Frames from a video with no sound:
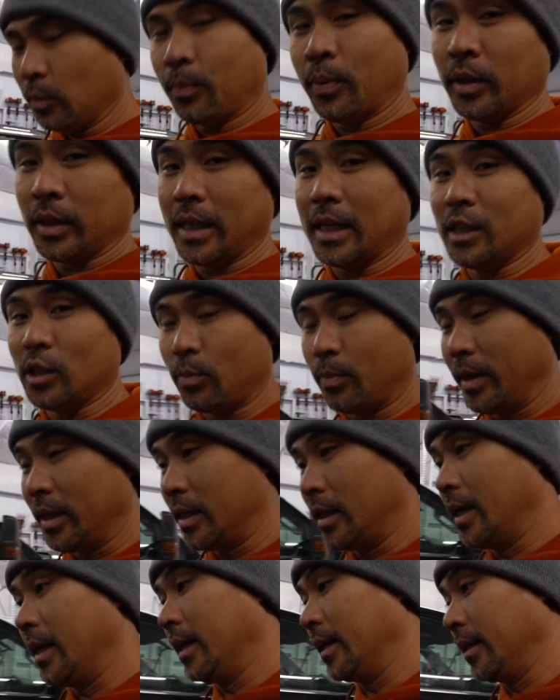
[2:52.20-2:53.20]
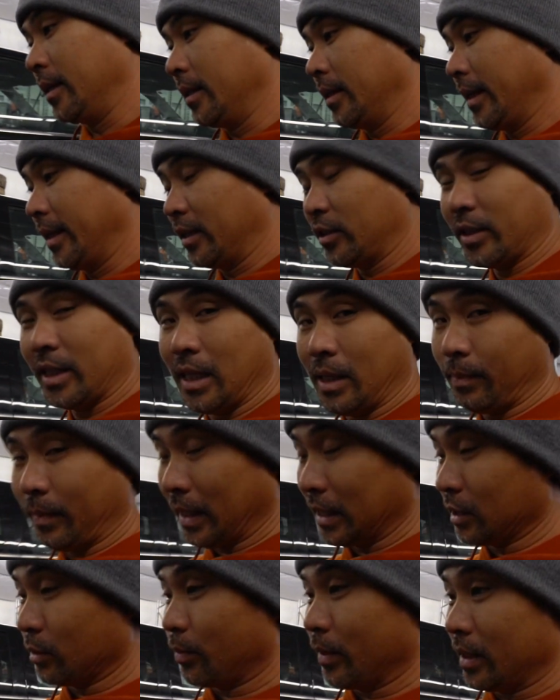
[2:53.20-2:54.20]
put that spreader on and to keep
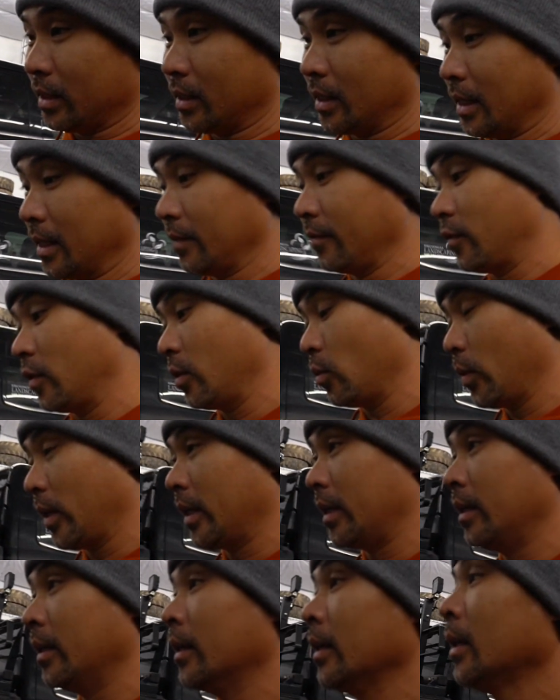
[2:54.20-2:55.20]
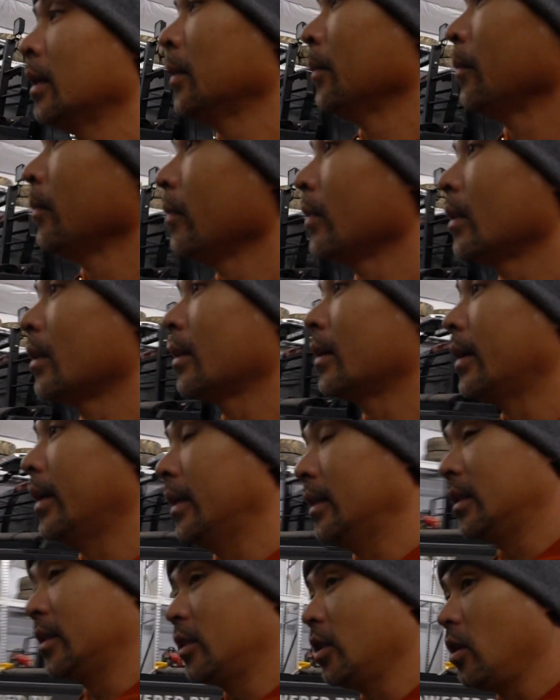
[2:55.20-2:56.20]
that spreader on for the winter.
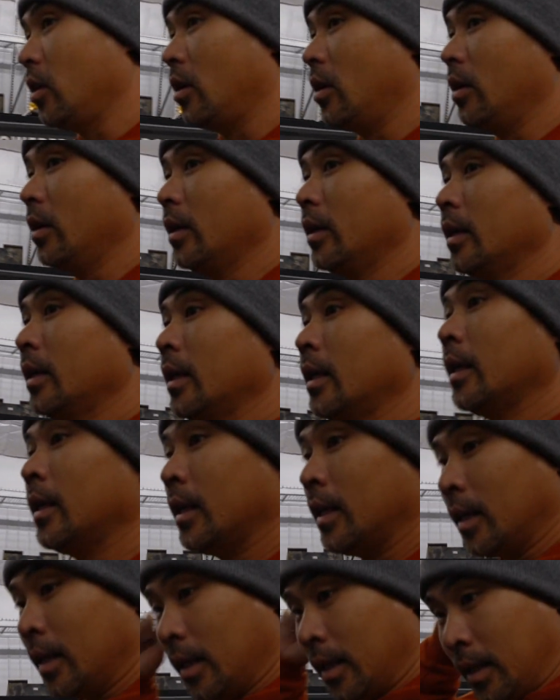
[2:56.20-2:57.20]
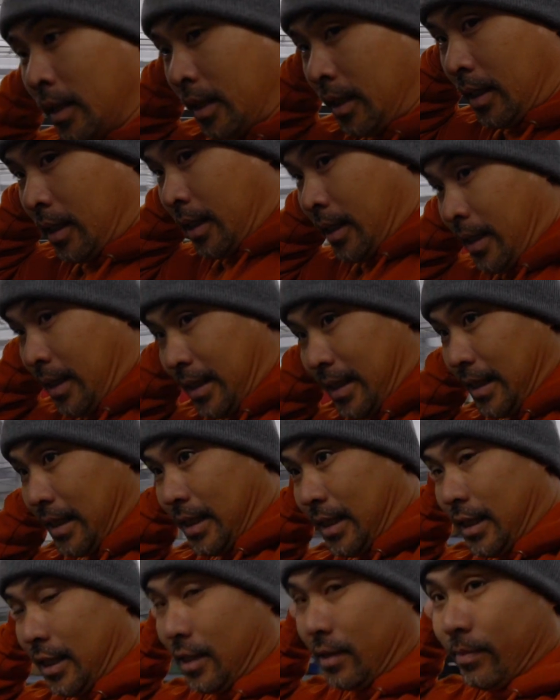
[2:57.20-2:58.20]
And so,
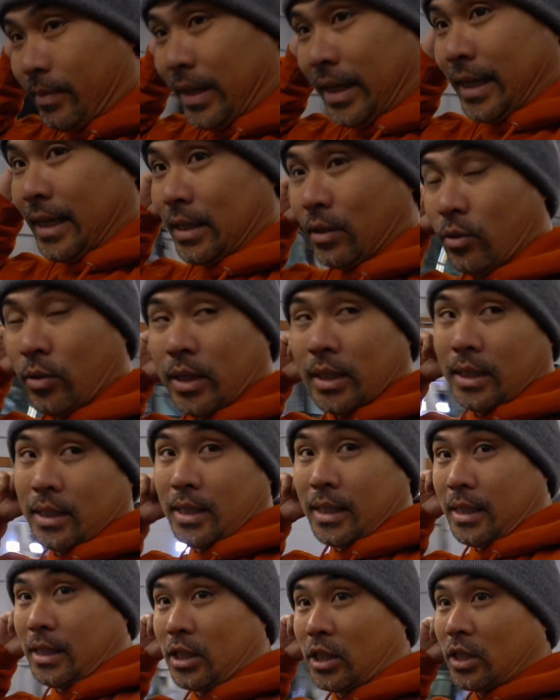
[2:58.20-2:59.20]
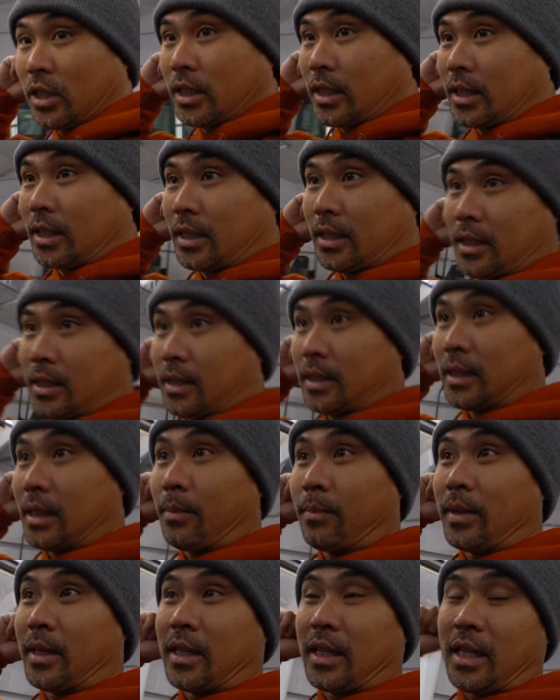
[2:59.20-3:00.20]
oh man, one of these, because
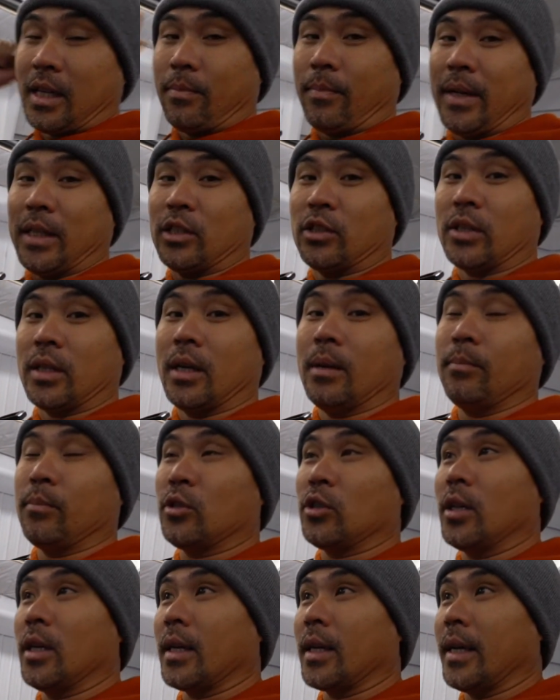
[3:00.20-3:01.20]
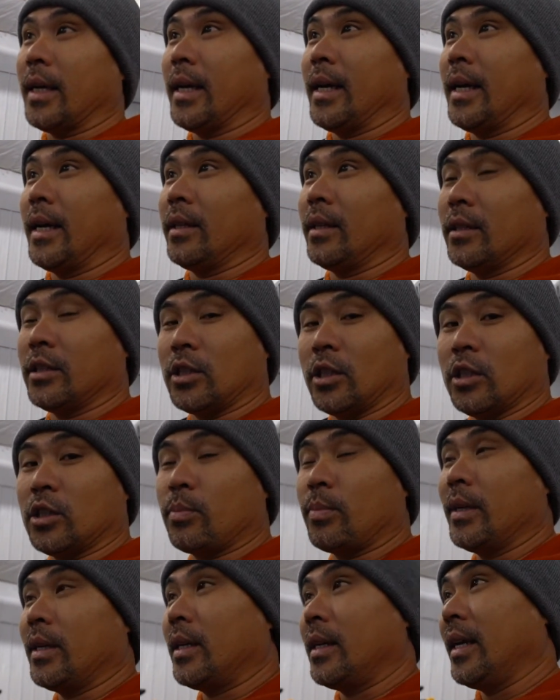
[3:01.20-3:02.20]
I'm going to keep my dump truck and the salt
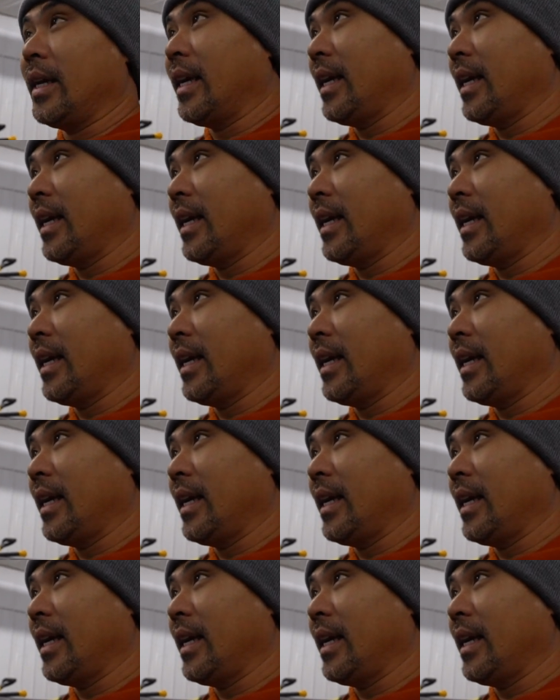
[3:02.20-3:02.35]
spreader